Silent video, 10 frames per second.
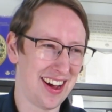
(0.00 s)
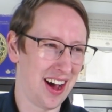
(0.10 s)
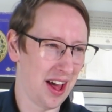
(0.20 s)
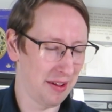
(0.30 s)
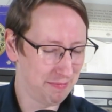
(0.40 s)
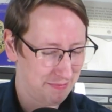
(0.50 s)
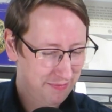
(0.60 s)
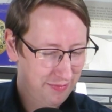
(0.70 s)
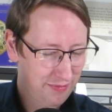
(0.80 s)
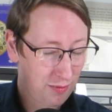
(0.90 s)

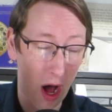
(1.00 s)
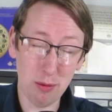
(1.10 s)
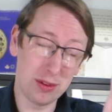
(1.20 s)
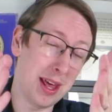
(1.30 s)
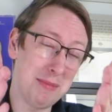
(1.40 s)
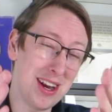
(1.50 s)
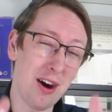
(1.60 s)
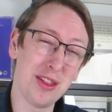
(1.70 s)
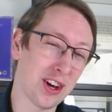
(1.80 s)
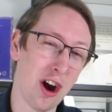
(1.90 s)
Let me
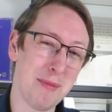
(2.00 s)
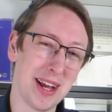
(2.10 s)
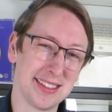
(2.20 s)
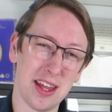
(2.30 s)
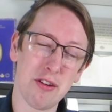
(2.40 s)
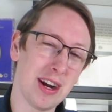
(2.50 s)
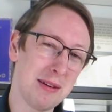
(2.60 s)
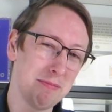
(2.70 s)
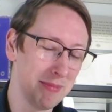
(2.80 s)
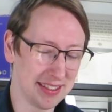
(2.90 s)
know in the comments, are there
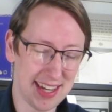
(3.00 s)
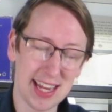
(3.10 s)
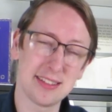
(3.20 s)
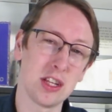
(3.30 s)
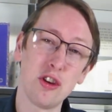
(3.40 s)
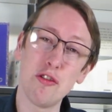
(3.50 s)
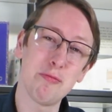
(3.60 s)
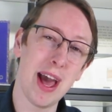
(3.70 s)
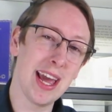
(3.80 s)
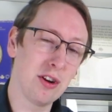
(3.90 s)
any mistakes that you've
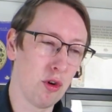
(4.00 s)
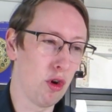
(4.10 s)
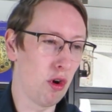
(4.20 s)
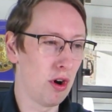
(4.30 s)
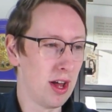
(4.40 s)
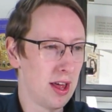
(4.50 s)
made or